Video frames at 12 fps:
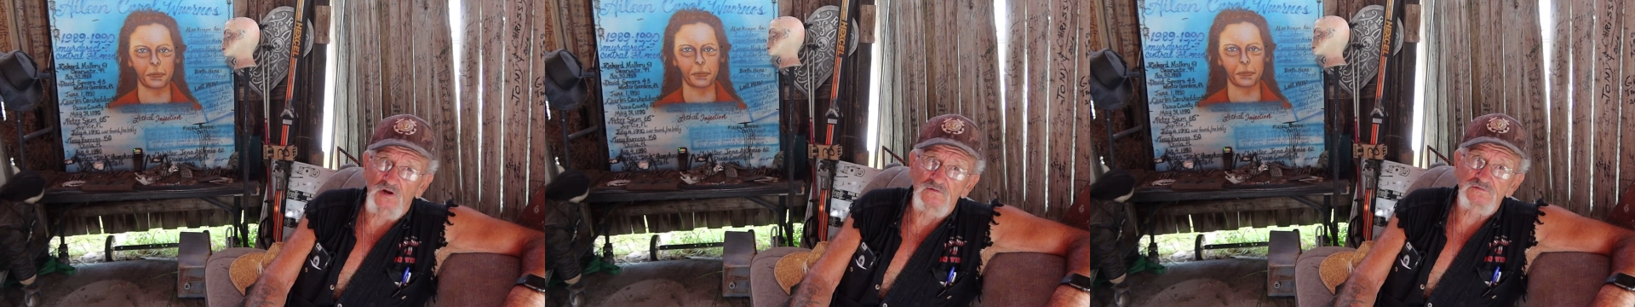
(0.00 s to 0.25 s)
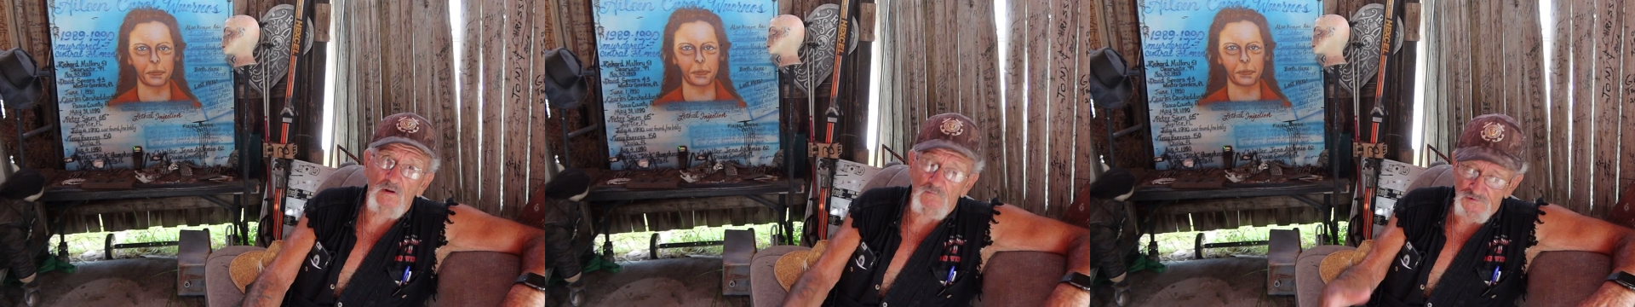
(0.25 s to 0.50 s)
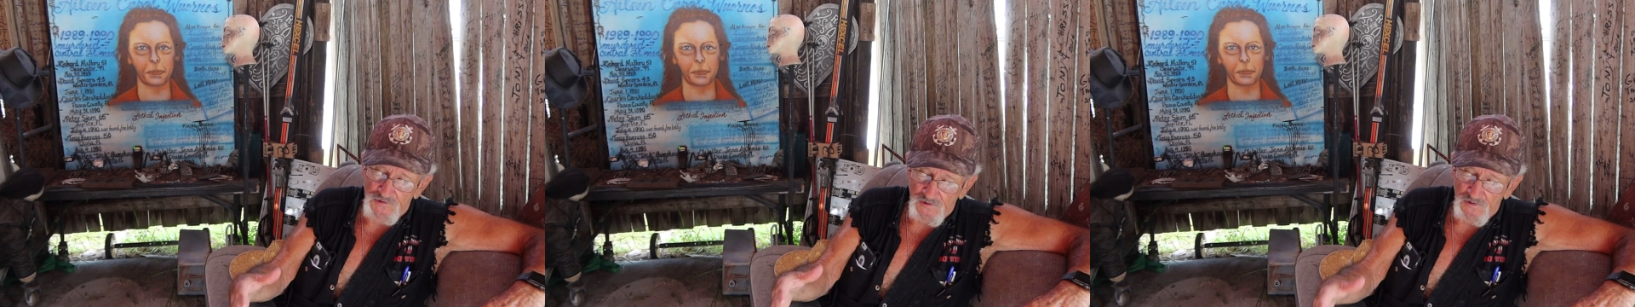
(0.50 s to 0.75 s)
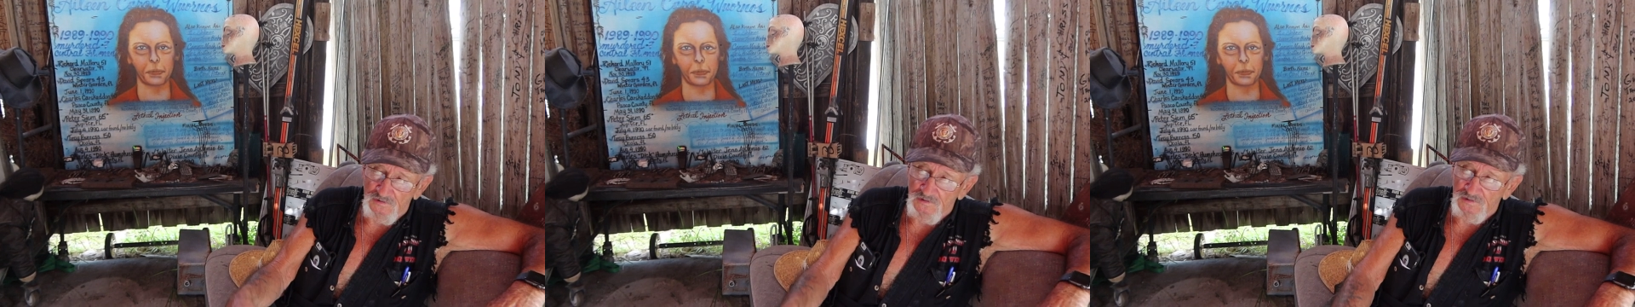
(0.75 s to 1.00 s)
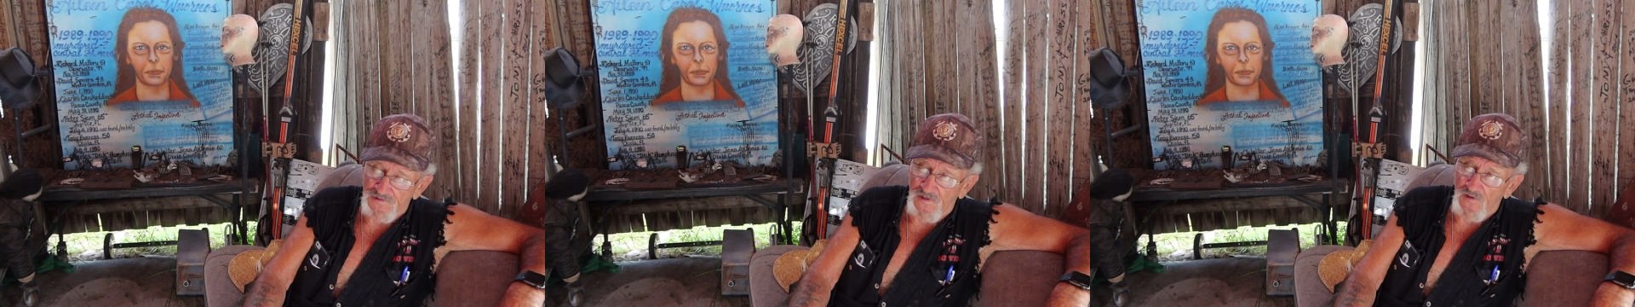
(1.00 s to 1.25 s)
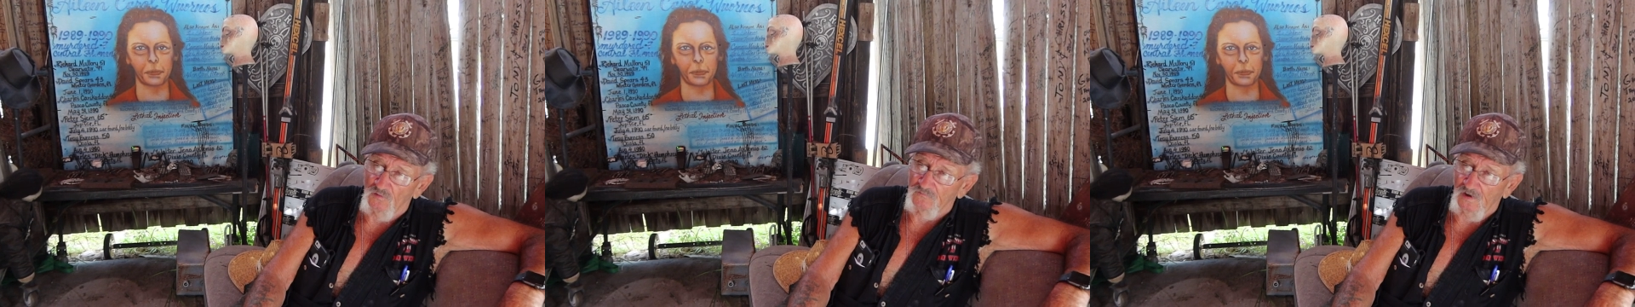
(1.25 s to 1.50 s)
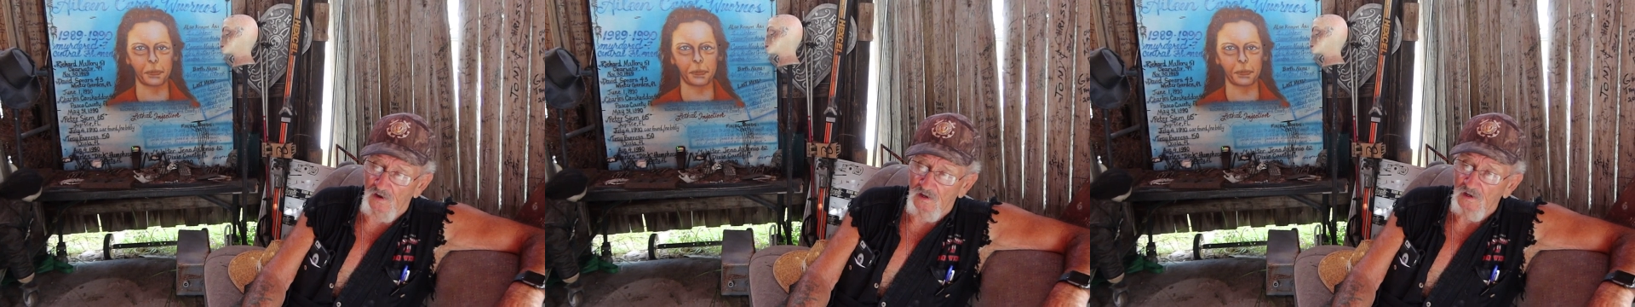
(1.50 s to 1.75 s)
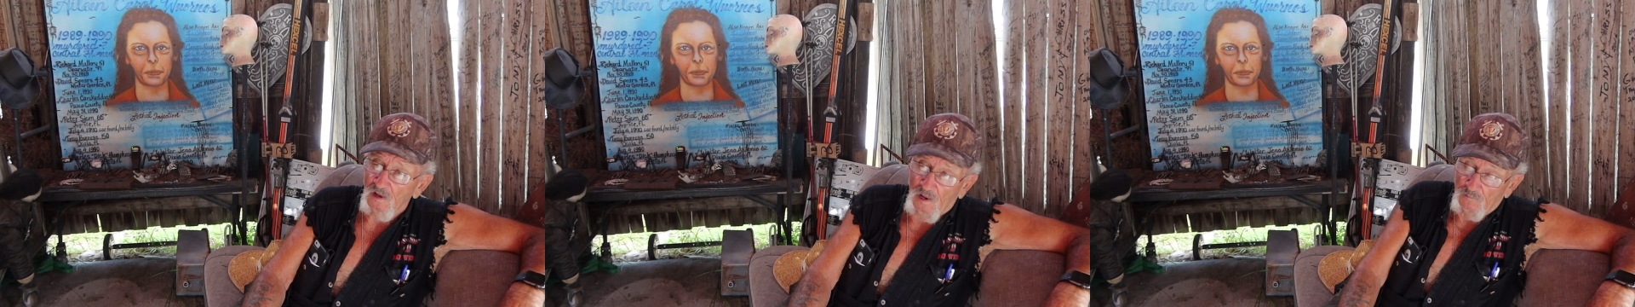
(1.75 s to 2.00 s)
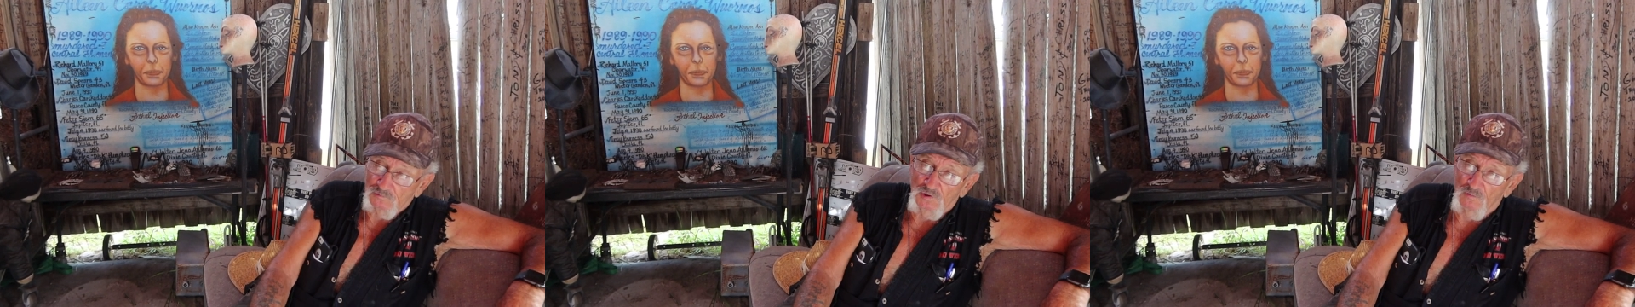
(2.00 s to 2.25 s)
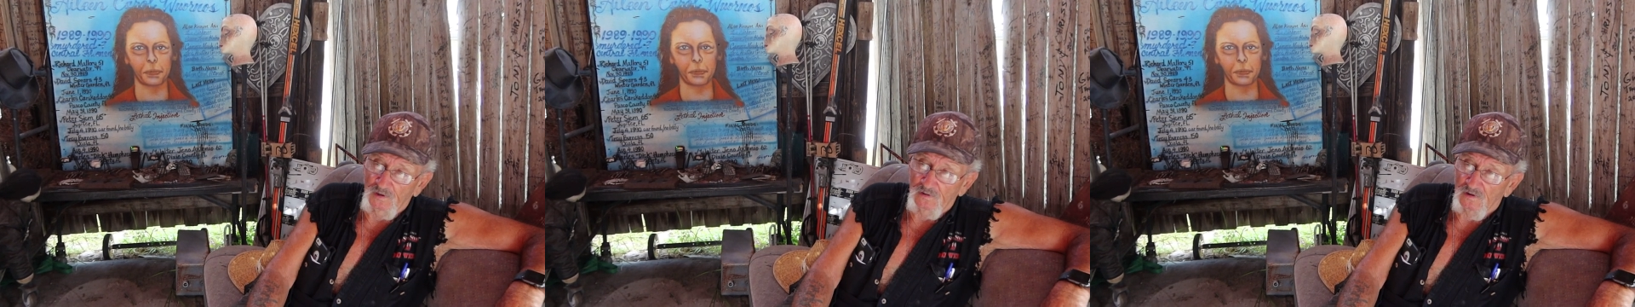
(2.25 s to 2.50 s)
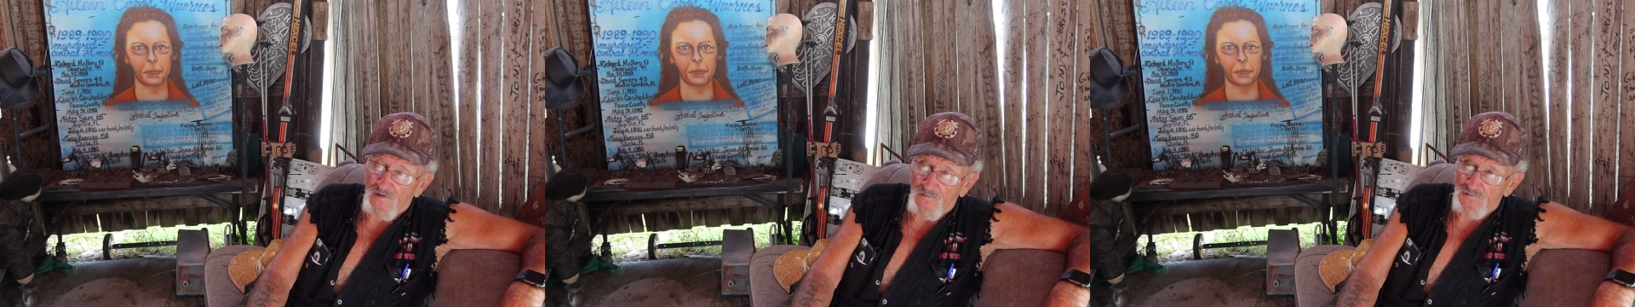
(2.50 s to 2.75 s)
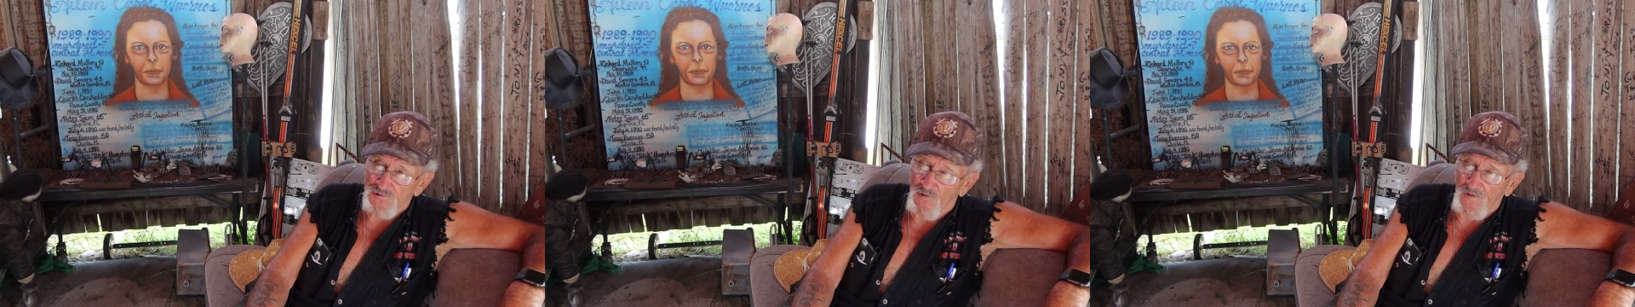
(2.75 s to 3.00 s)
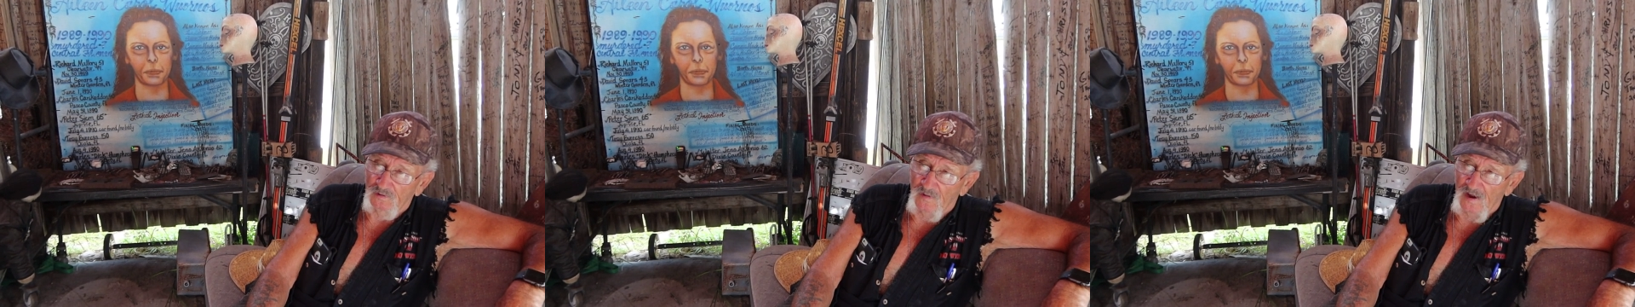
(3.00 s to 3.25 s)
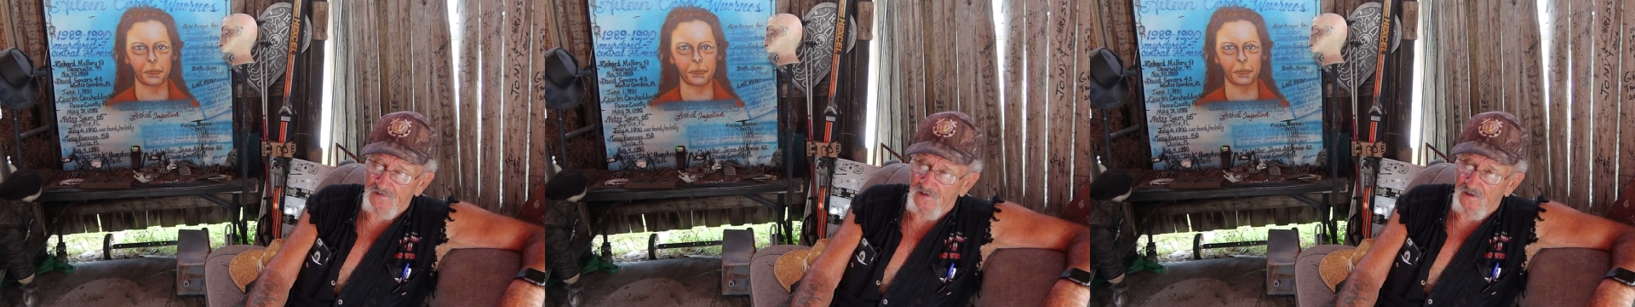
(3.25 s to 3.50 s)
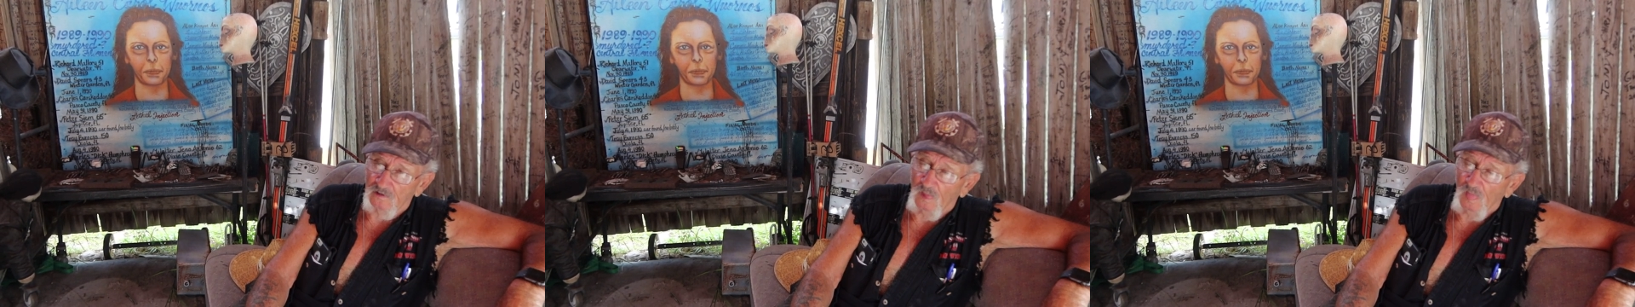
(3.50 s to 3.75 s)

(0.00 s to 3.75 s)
Speaker 1: shelves that was in a tin over there. And there was wow. Nobody, and there was nobody back there.